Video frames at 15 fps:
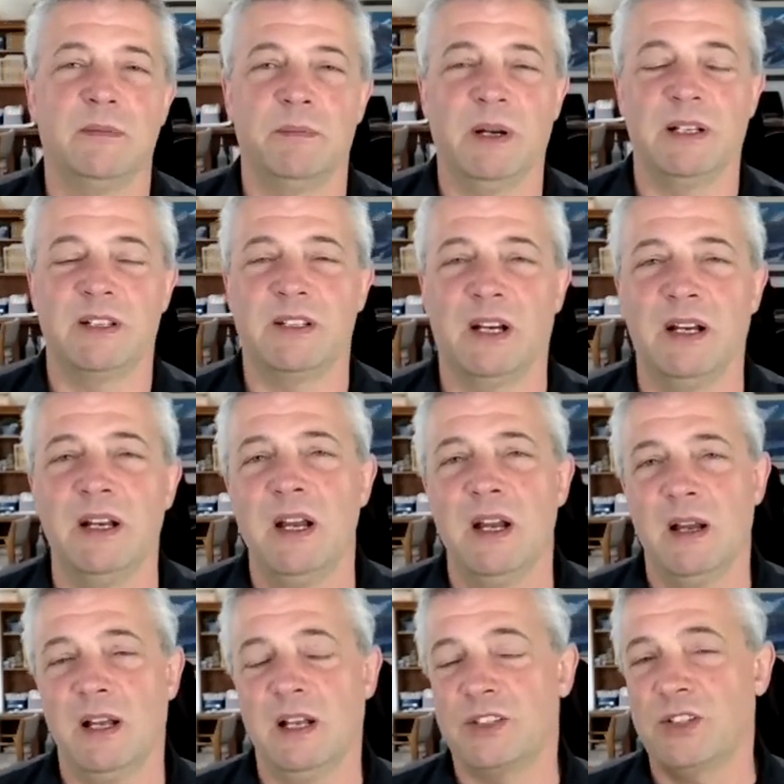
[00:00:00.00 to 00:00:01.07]
But
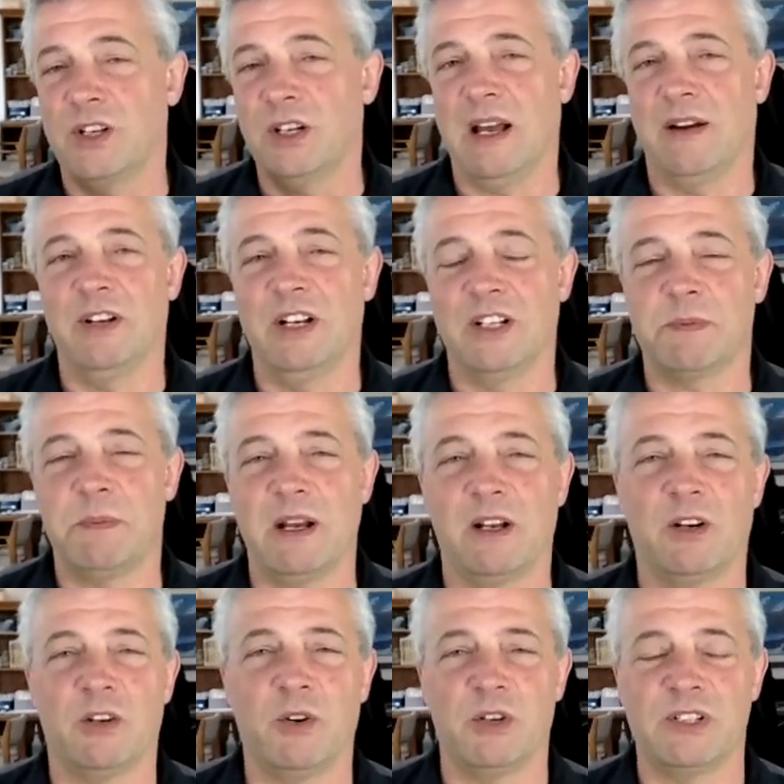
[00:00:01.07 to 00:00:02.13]
it's good to have an inspect,
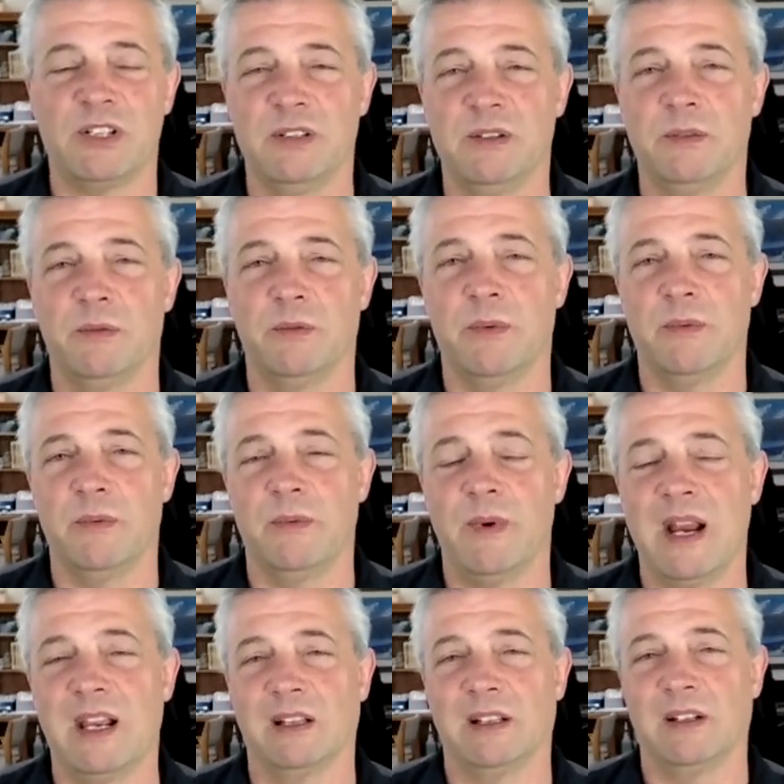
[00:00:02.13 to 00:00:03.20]
of course,
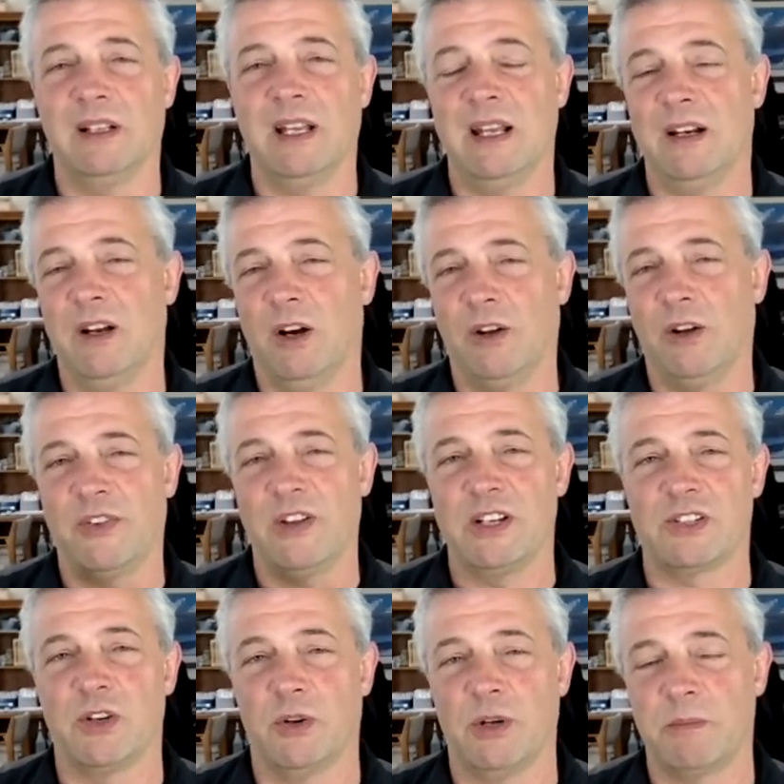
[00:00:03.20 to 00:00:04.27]
regularly, and all
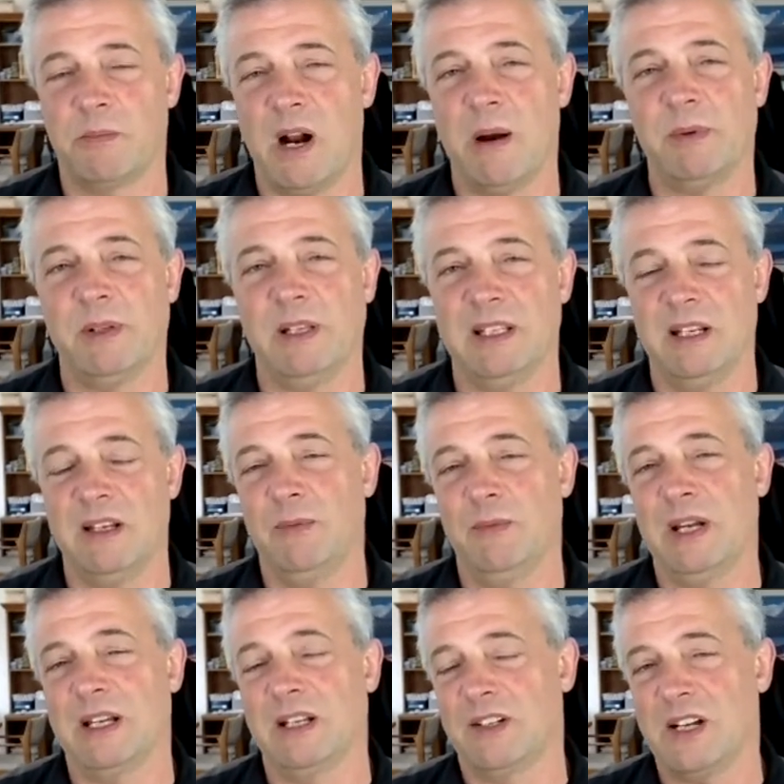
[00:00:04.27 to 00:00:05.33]
things going properly, then
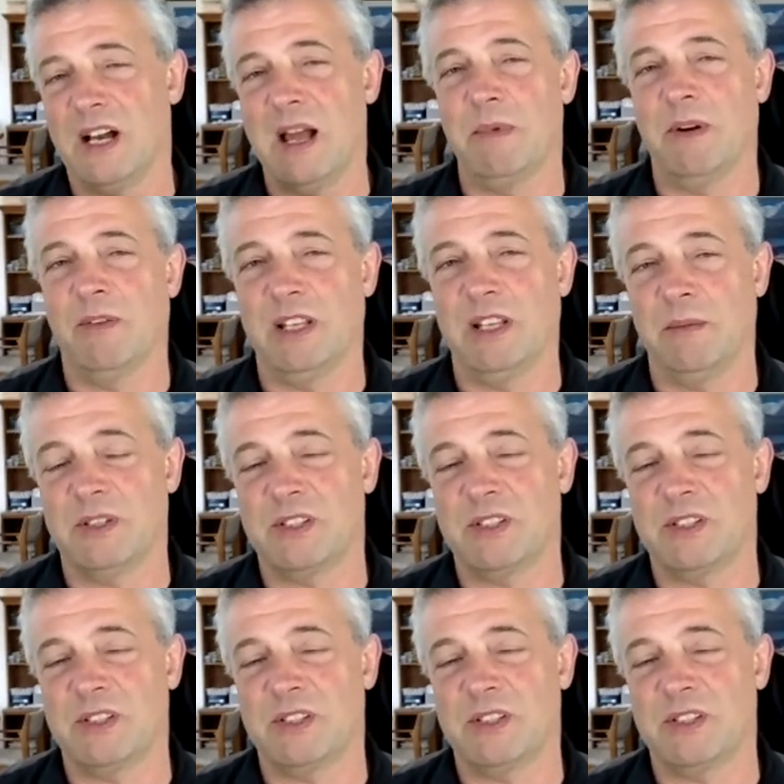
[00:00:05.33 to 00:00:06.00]
we can time everything.